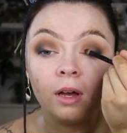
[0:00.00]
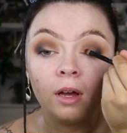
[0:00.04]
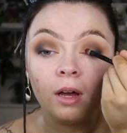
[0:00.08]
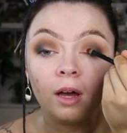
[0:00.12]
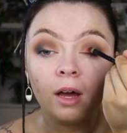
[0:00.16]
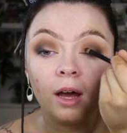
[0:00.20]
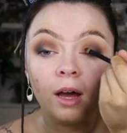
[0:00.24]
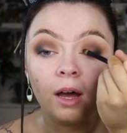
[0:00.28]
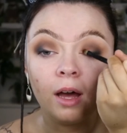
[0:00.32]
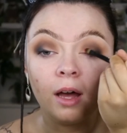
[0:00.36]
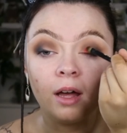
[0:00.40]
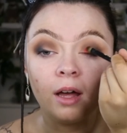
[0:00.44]

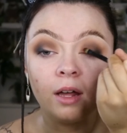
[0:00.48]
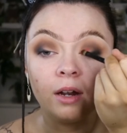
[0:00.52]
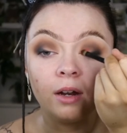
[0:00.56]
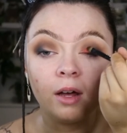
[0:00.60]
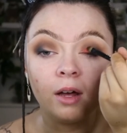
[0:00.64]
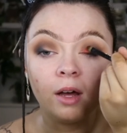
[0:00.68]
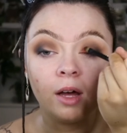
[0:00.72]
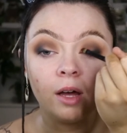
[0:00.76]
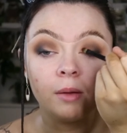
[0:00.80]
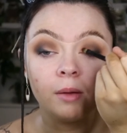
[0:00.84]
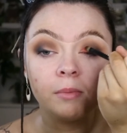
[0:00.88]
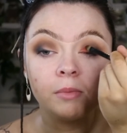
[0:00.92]
and
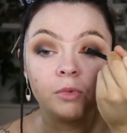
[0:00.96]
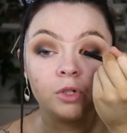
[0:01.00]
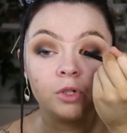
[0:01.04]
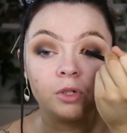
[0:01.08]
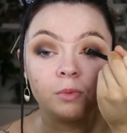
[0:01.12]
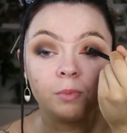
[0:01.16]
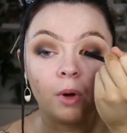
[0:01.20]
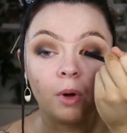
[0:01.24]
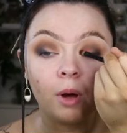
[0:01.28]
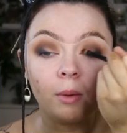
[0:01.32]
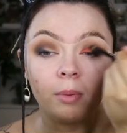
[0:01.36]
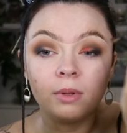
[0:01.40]
I'm
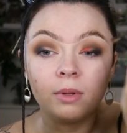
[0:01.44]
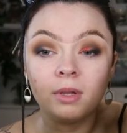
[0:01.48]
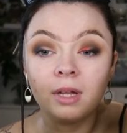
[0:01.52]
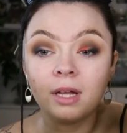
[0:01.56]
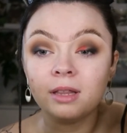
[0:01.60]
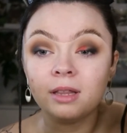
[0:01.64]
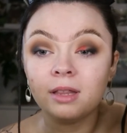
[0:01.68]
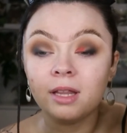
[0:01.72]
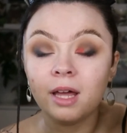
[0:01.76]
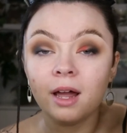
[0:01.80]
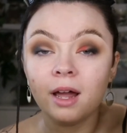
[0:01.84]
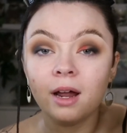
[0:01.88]
just popping
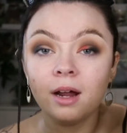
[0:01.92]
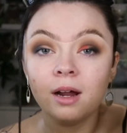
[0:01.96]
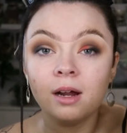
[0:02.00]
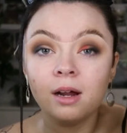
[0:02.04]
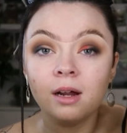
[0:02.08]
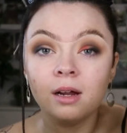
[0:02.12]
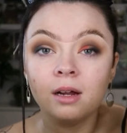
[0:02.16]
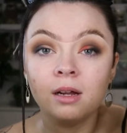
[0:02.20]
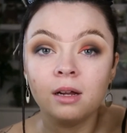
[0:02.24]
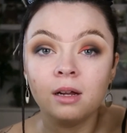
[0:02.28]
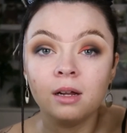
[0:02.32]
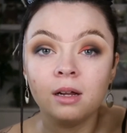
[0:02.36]
that there.
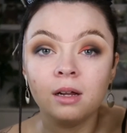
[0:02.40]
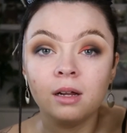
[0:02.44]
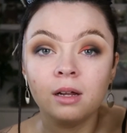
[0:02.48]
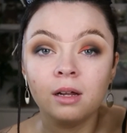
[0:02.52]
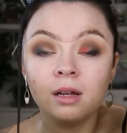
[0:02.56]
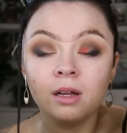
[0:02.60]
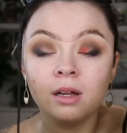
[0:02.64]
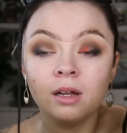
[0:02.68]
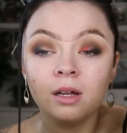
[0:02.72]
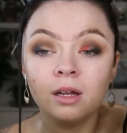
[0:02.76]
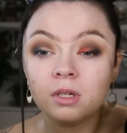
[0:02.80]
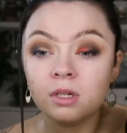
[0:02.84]

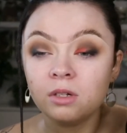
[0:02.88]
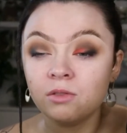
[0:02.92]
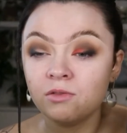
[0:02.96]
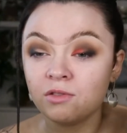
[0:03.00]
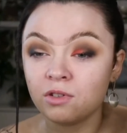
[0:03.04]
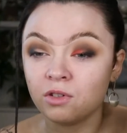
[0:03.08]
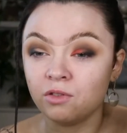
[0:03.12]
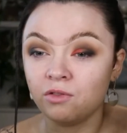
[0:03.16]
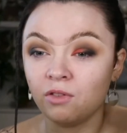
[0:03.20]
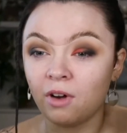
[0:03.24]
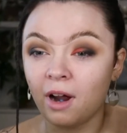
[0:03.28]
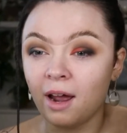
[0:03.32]
Is this
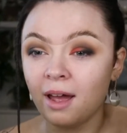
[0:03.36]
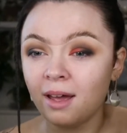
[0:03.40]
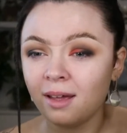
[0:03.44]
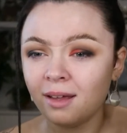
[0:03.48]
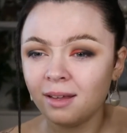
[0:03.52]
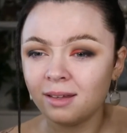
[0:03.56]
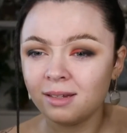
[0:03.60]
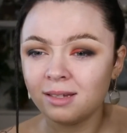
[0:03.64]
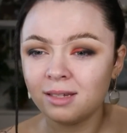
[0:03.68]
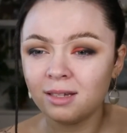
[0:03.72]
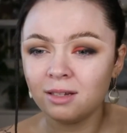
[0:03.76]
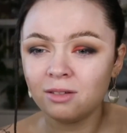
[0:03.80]
regret?
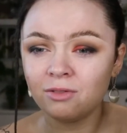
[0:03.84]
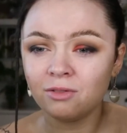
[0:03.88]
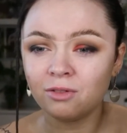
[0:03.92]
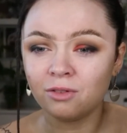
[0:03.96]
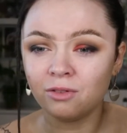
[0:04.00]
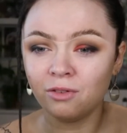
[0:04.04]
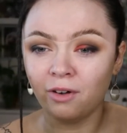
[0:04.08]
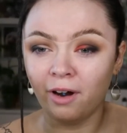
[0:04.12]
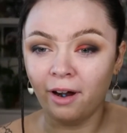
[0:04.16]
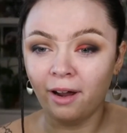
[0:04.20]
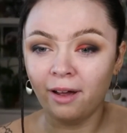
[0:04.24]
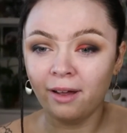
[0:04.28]
Is this
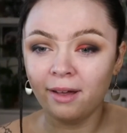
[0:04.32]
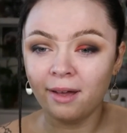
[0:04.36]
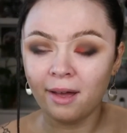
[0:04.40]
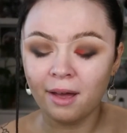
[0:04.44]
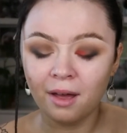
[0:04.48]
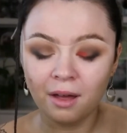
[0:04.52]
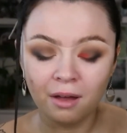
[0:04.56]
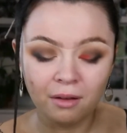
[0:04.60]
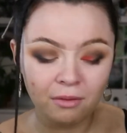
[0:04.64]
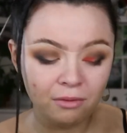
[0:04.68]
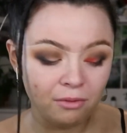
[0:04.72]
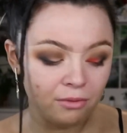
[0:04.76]
regret I
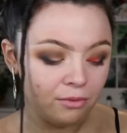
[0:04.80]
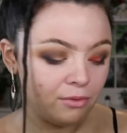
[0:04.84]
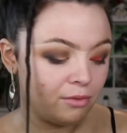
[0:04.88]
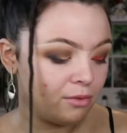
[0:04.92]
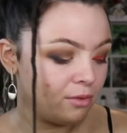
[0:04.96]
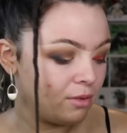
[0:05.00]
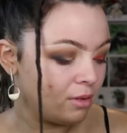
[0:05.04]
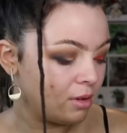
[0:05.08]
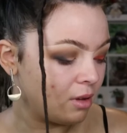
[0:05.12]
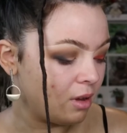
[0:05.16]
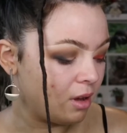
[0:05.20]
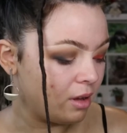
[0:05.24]
have?
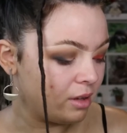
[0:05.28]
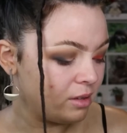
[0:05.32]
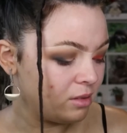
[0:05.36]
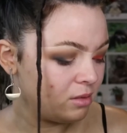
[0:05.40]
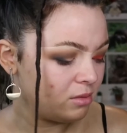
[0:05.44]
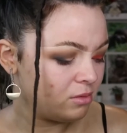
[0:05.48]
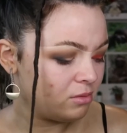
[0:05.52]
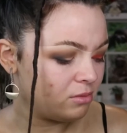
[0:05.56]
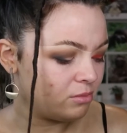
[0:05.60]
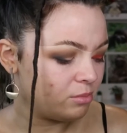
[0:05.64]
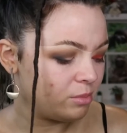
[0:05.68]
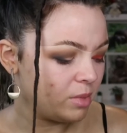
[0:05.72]
Kind
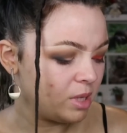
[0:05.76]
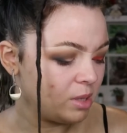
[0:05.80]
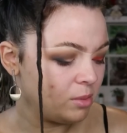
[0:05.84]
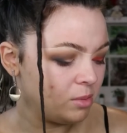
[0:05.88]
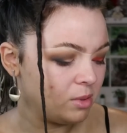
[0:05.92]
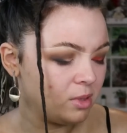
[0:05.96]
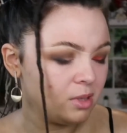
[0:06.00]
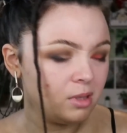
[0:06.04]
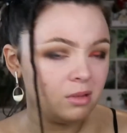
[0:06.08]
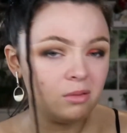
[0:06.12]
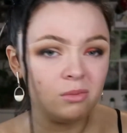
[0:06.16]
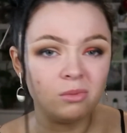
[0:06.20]
of,
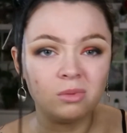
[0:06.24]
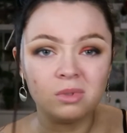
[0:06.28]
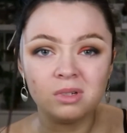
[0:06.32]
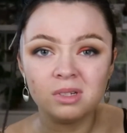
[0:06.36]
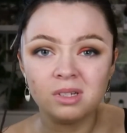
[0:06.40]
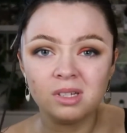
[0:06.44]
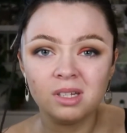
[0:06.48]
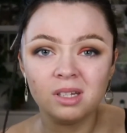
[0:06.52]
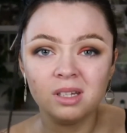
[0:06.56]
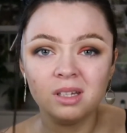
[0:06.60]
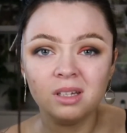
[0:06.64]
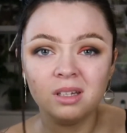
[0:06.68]
maybe. We'll
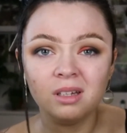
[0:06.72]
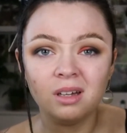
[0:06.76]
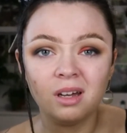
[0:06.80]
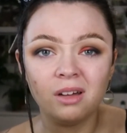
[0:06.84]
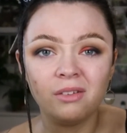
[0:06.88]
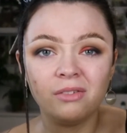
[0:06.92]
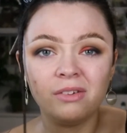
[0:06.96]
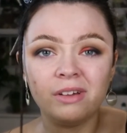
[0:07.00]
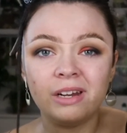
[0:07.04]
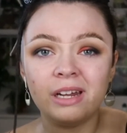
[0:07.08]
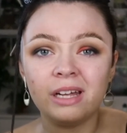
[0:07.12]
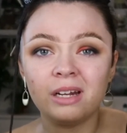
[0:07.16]
see. I
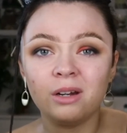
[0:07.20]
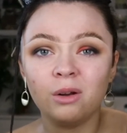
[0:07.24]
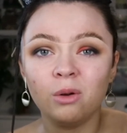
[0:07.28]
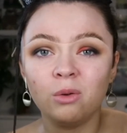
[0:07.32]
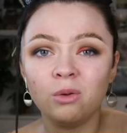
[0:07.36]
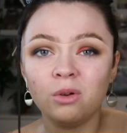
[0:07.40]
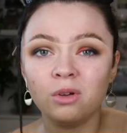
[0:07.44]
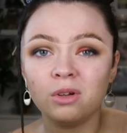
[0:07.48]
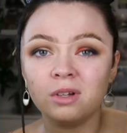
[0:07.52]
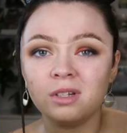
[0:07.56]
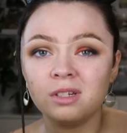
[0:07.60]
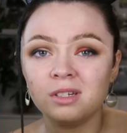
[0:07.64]
feel like no
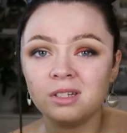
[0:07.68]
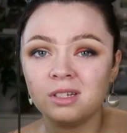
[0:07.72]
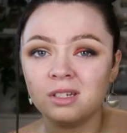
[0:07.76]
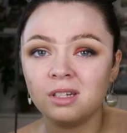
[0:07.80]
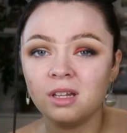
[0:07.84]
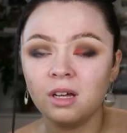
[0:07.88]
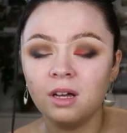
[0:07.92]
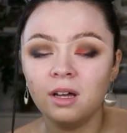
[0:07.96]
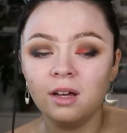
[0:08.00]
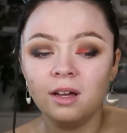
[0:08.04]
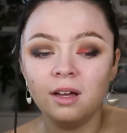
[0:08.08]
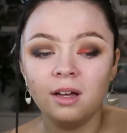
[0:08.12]
look is,
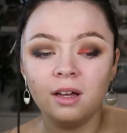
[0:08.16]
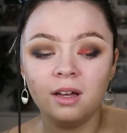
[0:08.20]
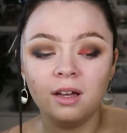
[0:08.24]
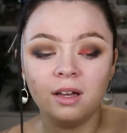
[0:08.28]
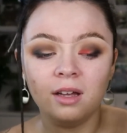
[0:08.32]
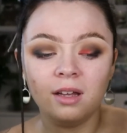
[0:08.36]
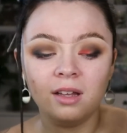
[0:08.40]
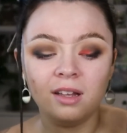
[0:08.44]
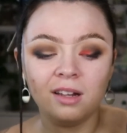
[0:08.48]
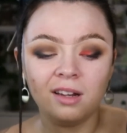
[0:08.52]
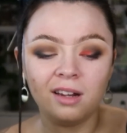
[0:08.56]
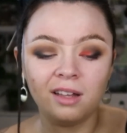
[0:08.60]

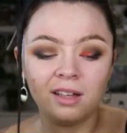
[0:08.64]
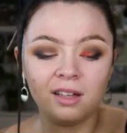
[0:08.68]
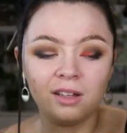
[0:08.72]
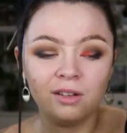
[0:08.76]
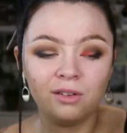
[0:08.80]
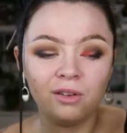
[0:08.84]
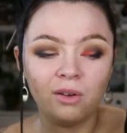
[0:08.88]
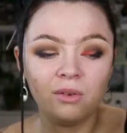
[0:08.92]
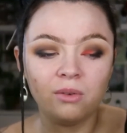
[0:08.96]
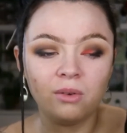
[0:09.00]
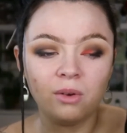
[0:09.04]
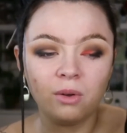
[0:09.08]
like, you
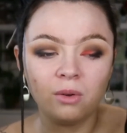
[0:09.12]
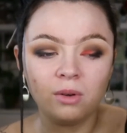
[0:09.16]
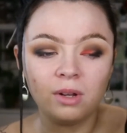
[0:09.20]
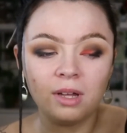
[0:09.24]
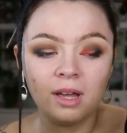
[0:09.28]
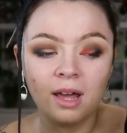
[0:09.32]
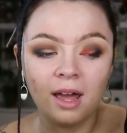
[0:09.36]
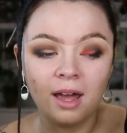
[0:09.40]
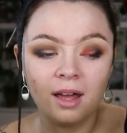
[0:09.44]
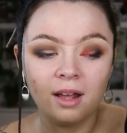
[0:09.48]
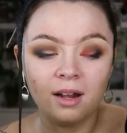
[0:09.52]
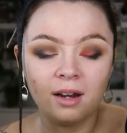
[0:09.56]
don't know
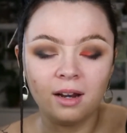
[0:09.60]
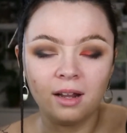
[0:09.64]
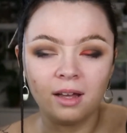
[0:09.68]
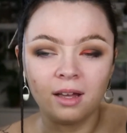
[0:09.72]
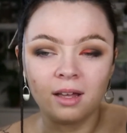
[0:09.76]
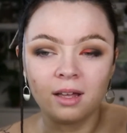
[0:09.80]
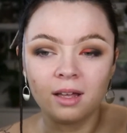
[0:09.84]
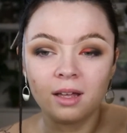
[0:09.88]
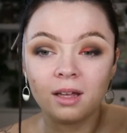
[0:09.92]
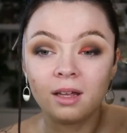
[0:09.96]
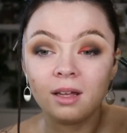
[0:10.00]
the, like,